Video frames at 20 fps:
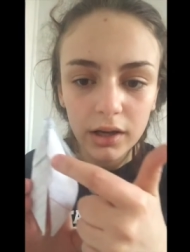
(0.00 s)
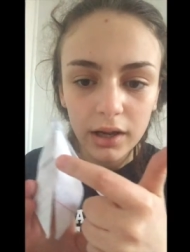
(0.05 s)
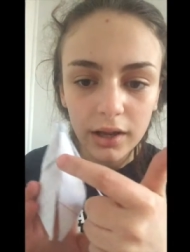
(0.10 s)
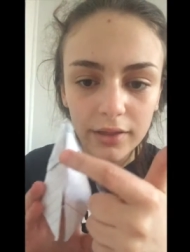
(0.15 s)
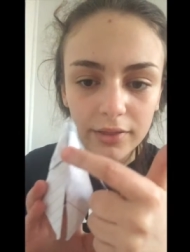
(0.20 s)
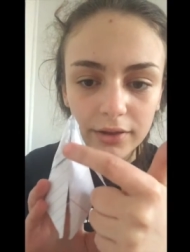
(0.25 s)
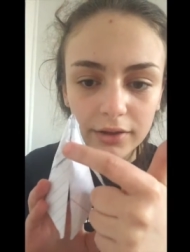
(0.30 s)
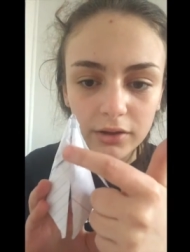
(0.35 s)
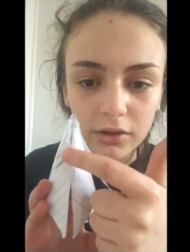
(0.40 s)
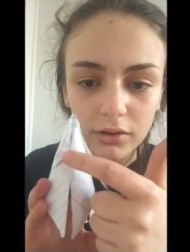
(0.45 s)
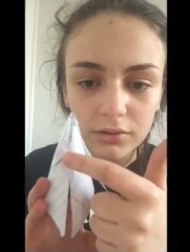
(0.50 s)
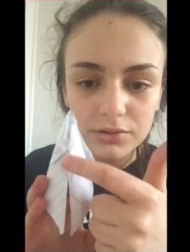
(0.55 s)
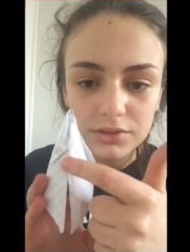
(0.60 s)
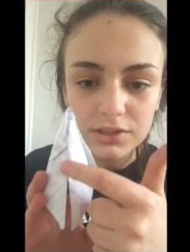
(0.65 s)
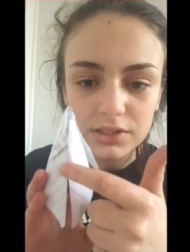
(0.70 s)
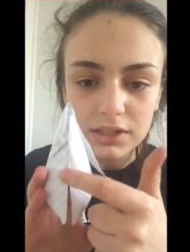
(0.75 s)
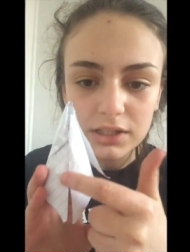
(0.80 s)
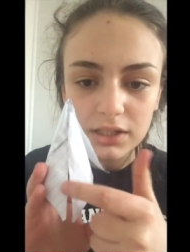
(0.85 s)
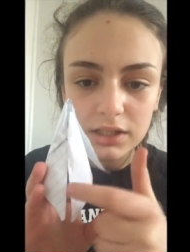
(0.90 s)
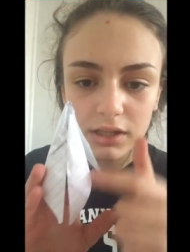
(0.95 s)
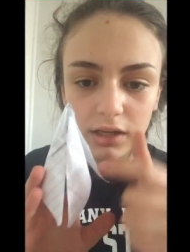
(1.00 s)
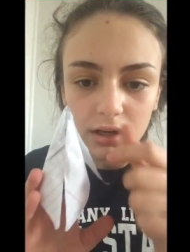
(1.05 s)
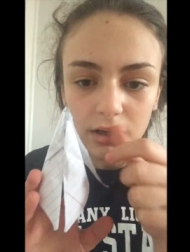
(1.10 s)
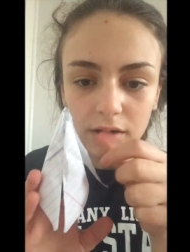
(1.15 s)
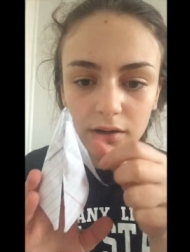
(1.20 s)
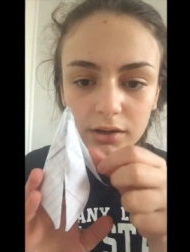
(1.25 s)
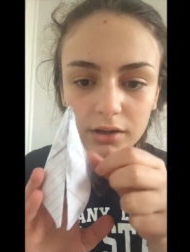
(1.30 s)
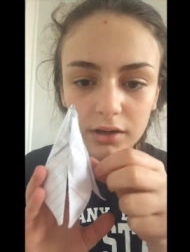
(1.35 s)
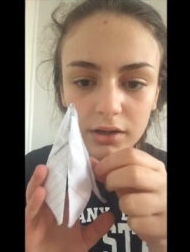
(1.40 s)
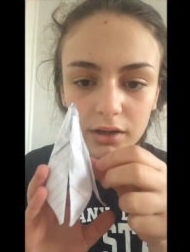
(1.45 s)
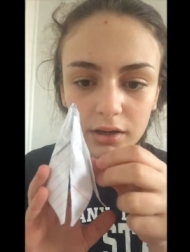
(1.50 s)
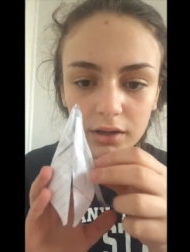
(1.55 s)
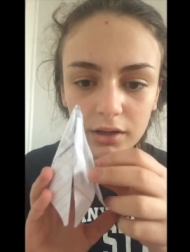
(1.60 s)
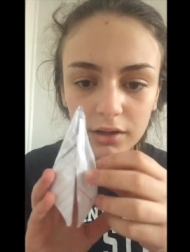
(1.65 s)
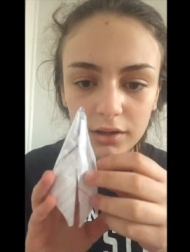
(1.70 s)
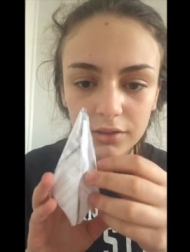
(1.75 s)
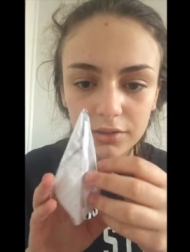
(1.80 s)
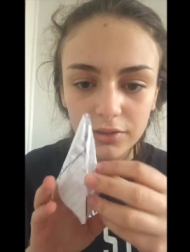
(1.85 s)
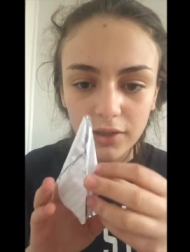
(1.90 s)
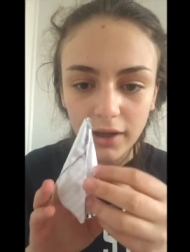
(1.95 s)
and that goes to here.
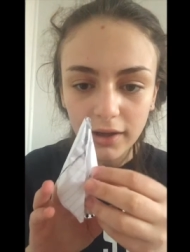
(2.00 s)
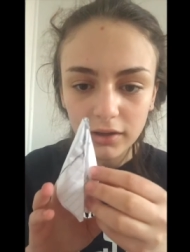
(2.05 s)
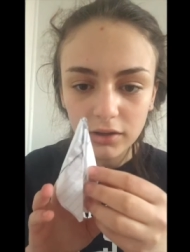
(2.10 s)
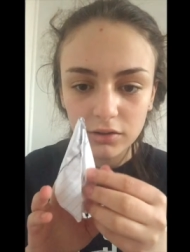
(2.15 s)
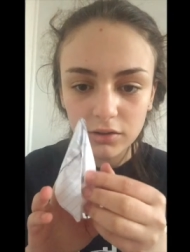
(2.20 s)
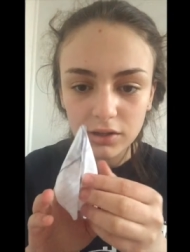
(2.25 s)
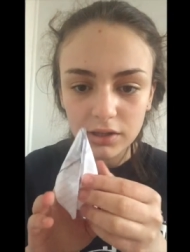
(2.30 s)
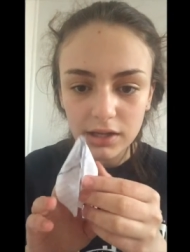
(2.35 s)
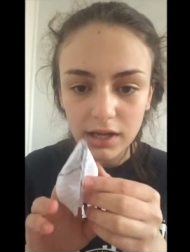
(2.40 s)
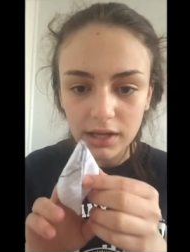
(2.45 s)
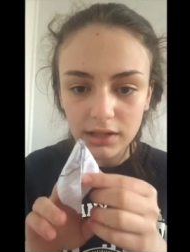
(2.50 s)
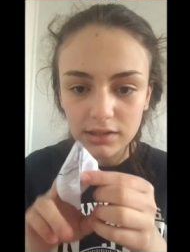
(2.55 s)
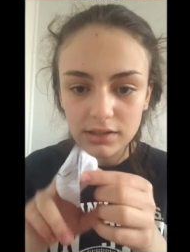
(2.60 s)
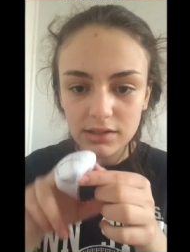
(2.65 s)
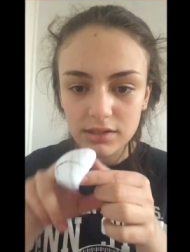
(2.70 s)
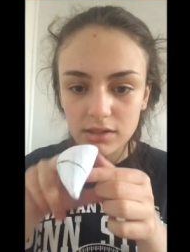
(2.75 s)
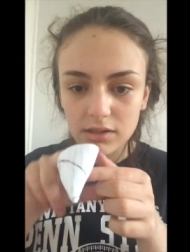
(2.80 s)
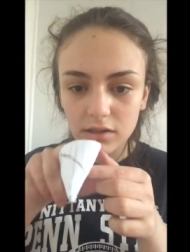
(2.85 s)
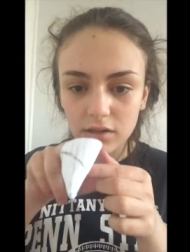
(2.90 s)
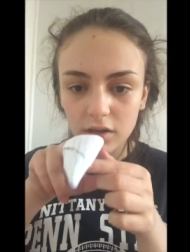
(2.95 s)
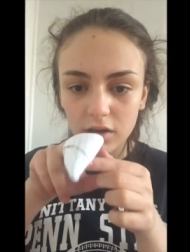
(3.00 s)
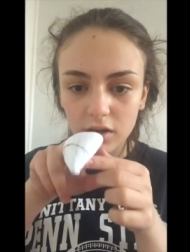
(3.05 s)
That creates